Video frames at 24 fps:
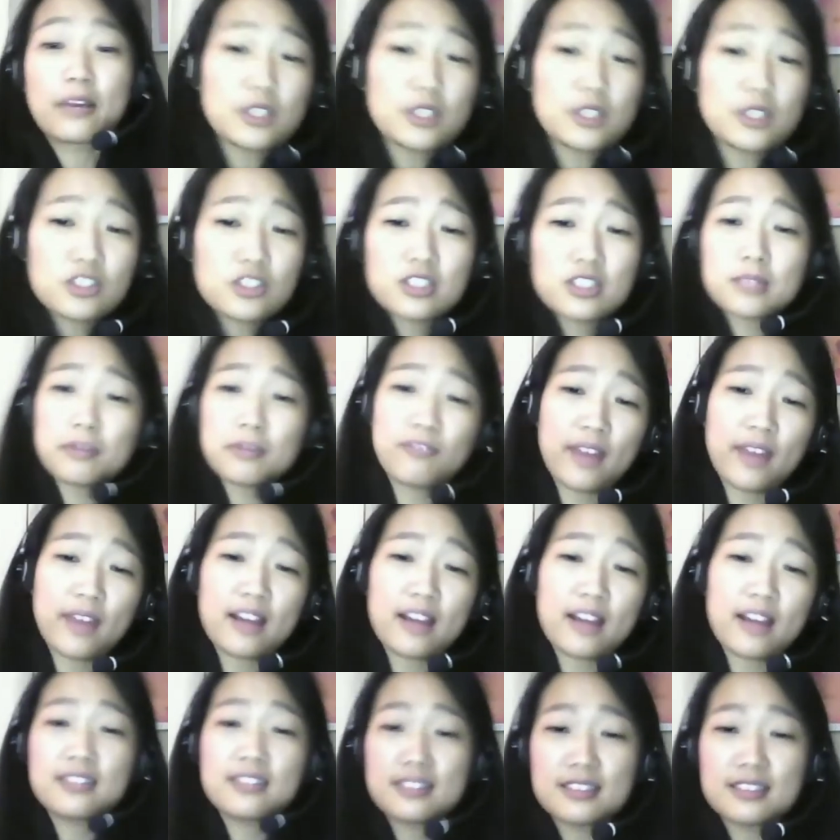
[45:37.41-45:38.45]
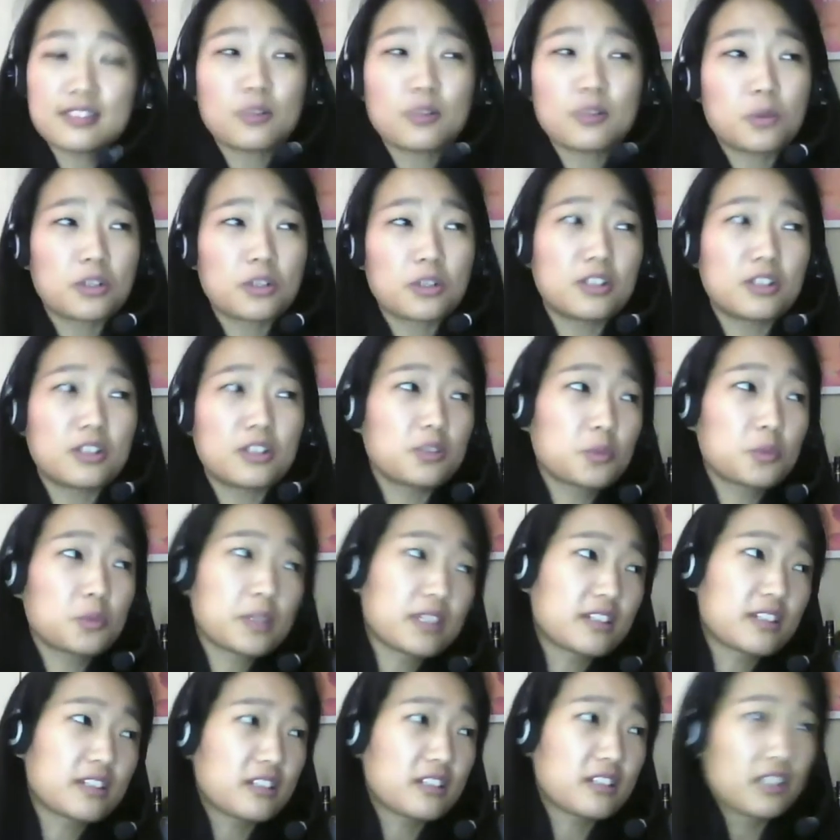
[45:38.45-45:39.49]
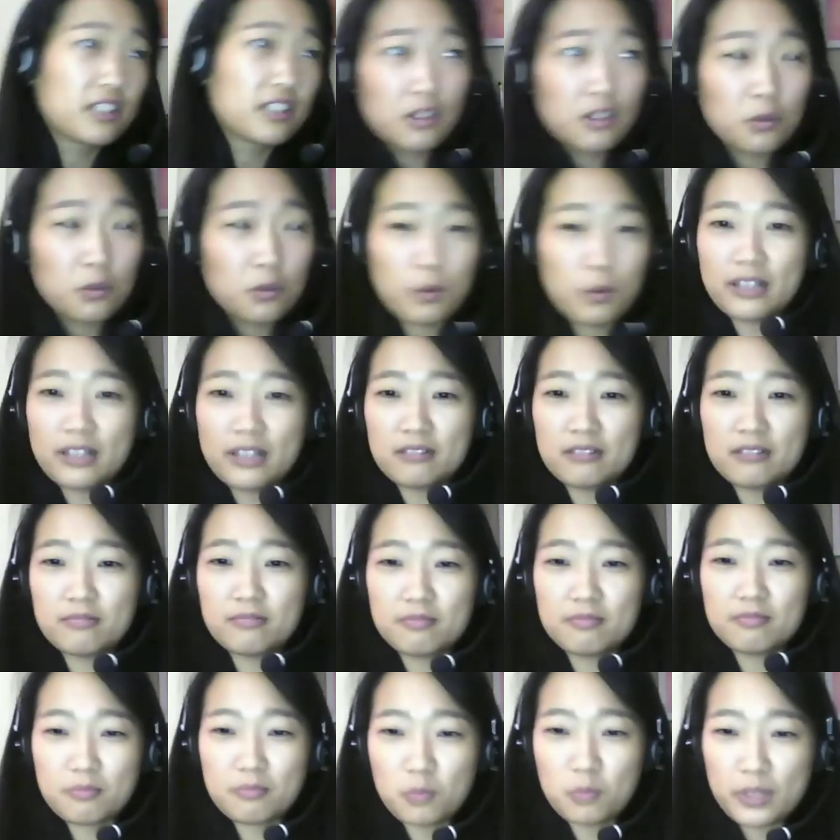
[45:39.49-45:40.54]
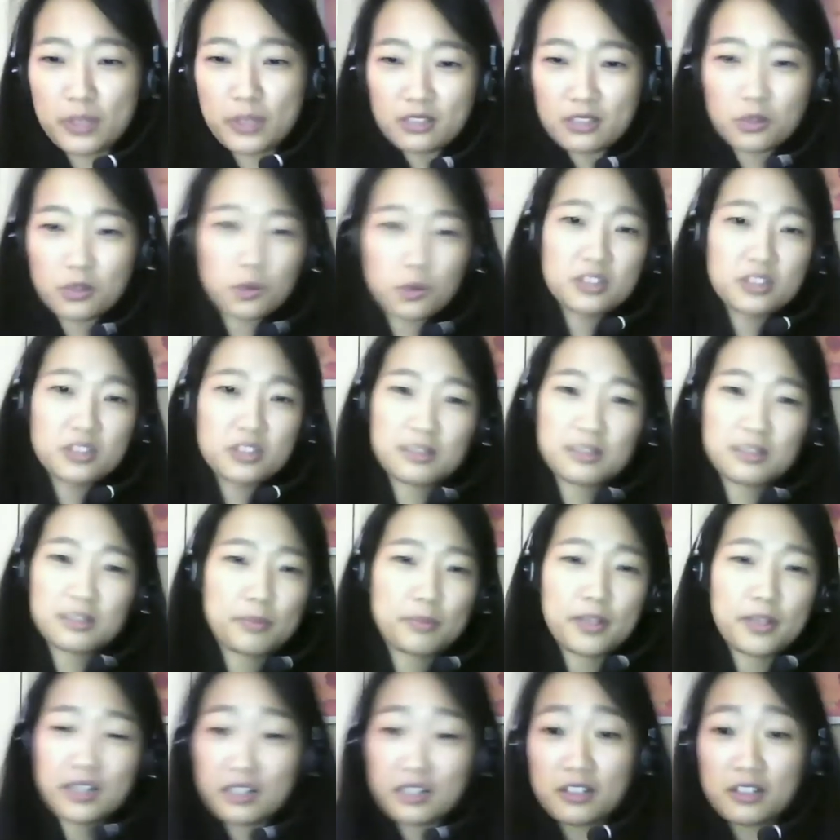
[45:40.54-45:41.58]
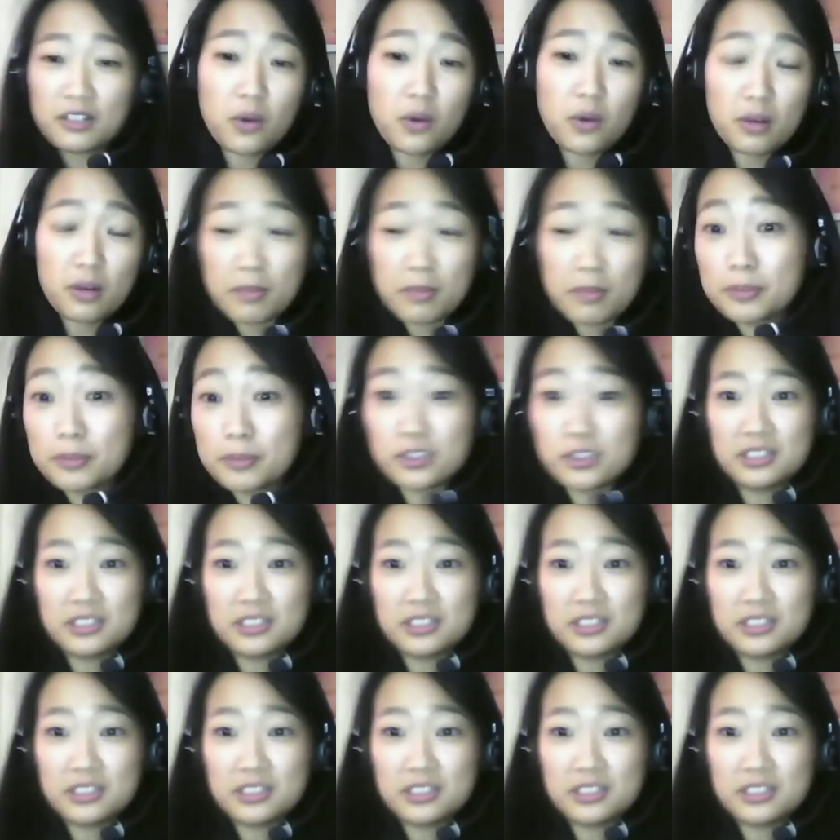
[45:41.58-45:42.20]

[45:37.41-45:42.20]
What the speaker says: Which, to be fair, this is a world where white winged horses appear out of nowhere and people just